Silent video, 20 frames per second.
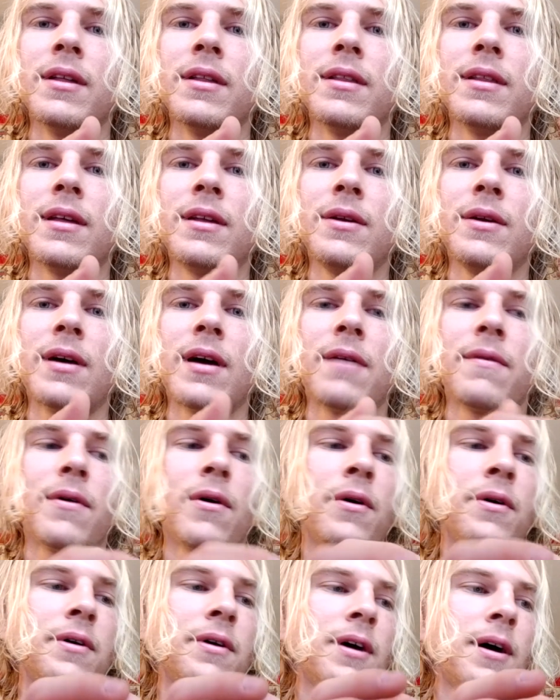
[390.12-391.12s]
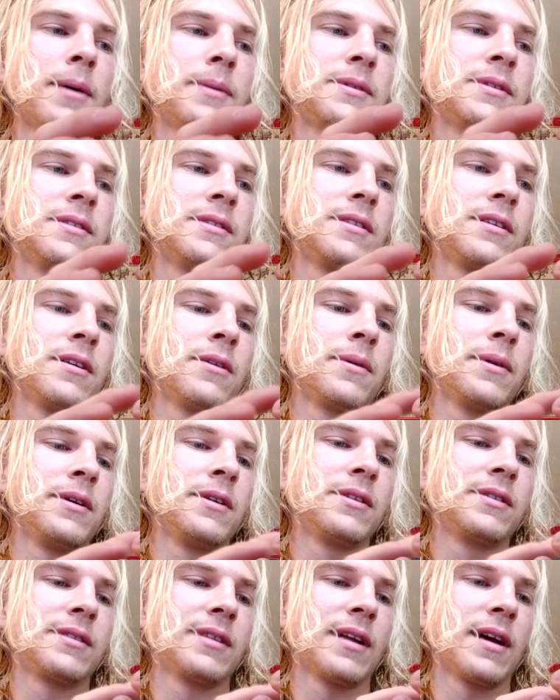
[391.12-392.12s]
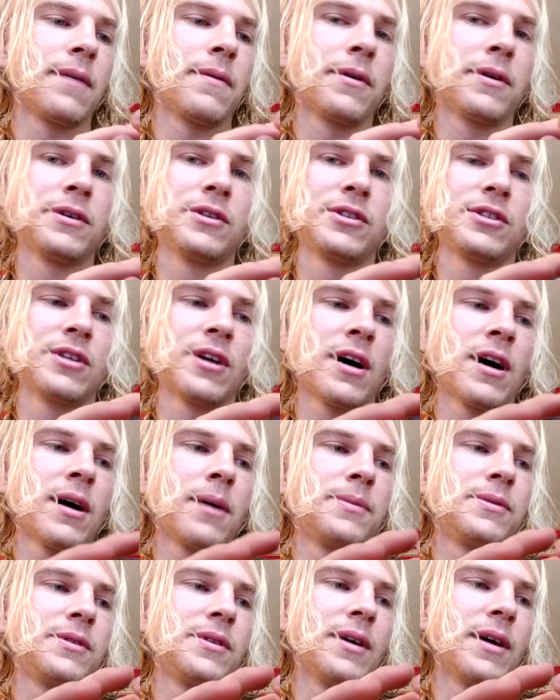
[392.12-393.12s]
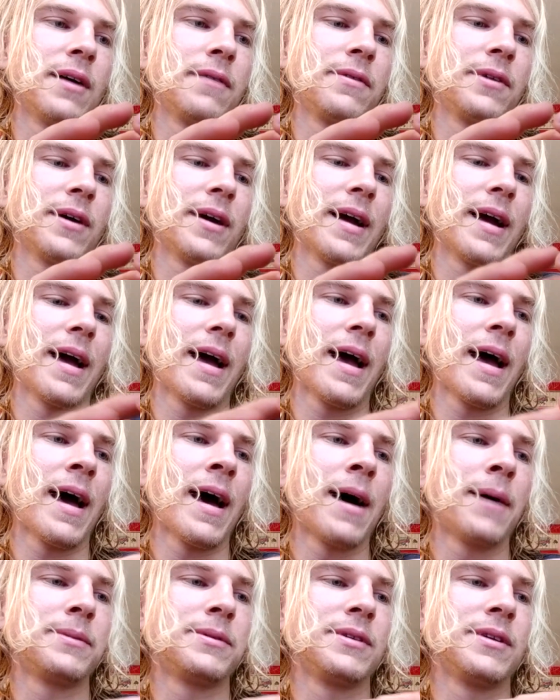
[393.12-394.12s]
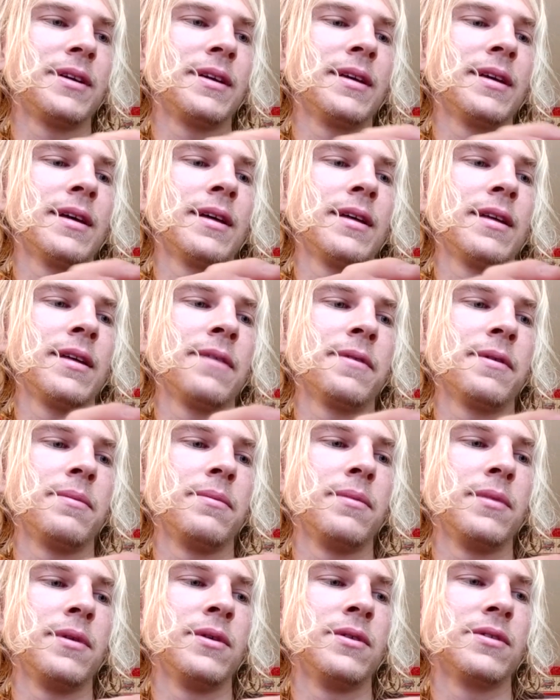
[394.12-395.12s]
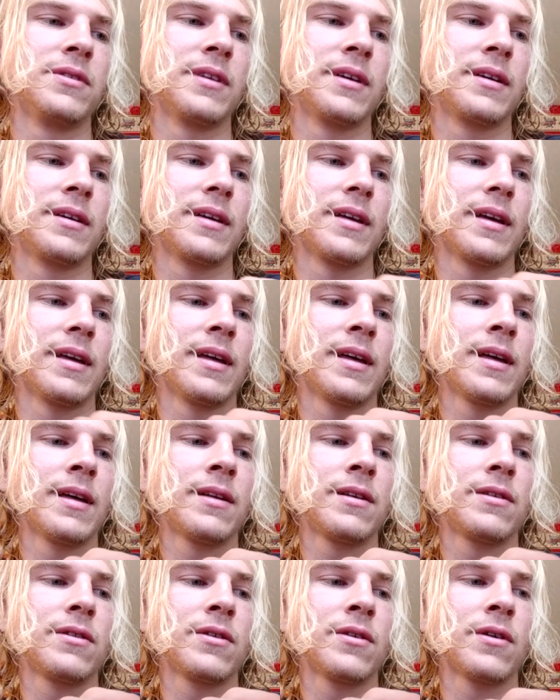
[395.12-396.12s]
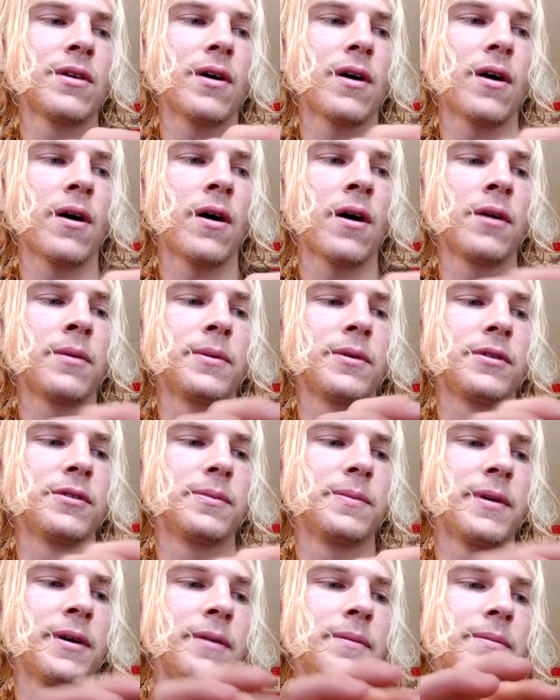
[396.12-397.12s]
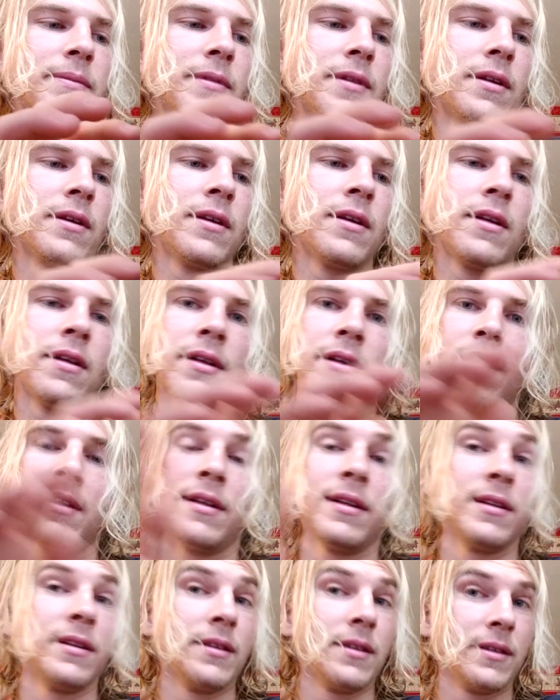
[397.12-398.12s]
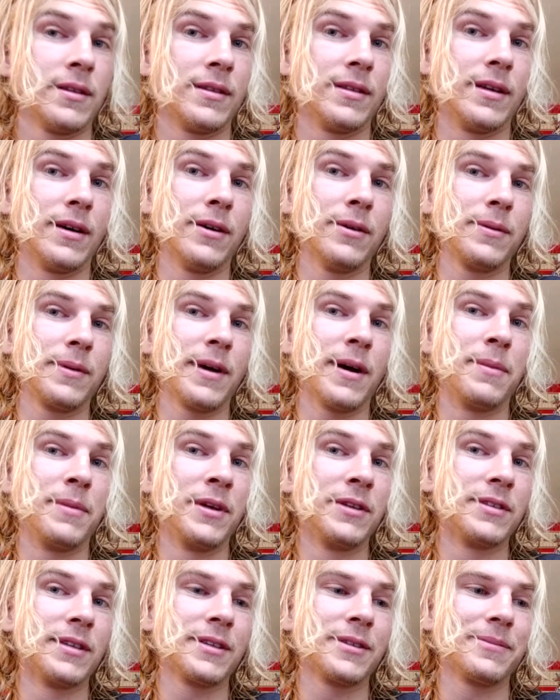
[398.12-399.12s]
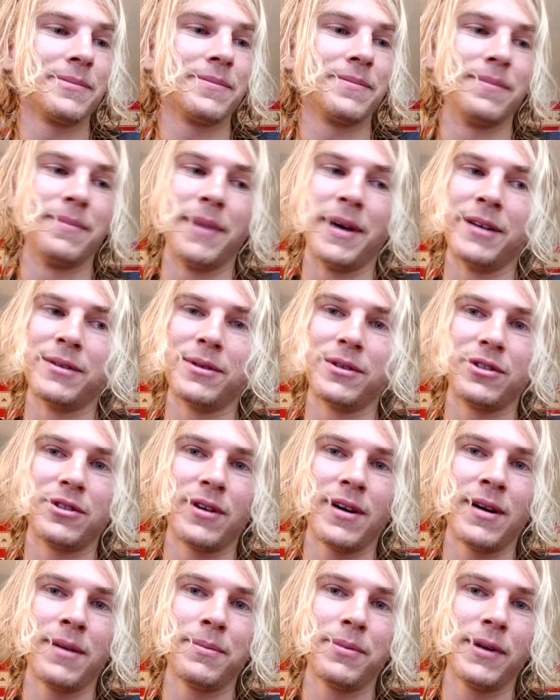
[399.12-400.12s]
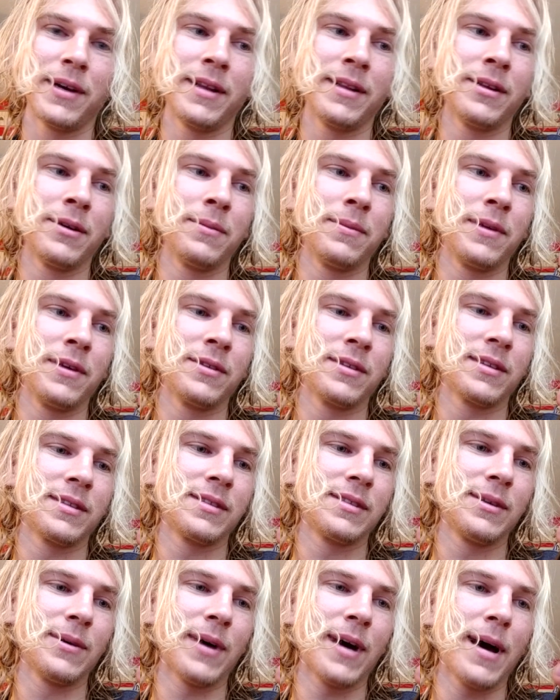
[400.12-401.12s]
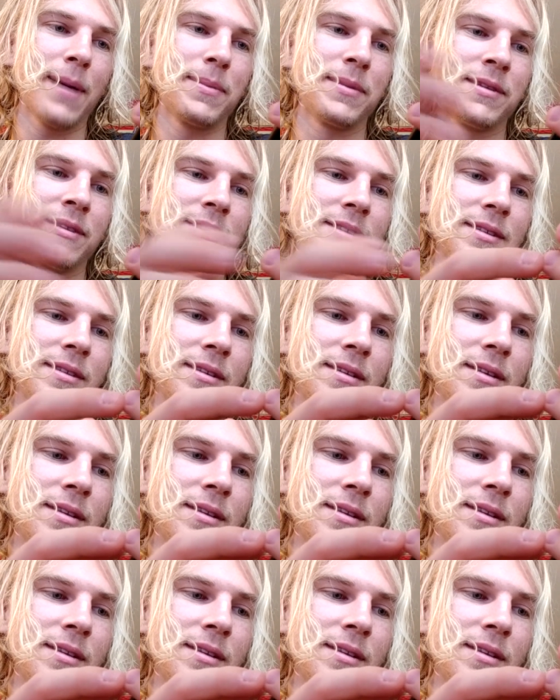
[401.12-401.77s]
then you have all your options here where you're just going to have all your shops, you have your apps you can get, even music, and your audibles. But, well, we got music. Might as well try and play a little music and see what happens.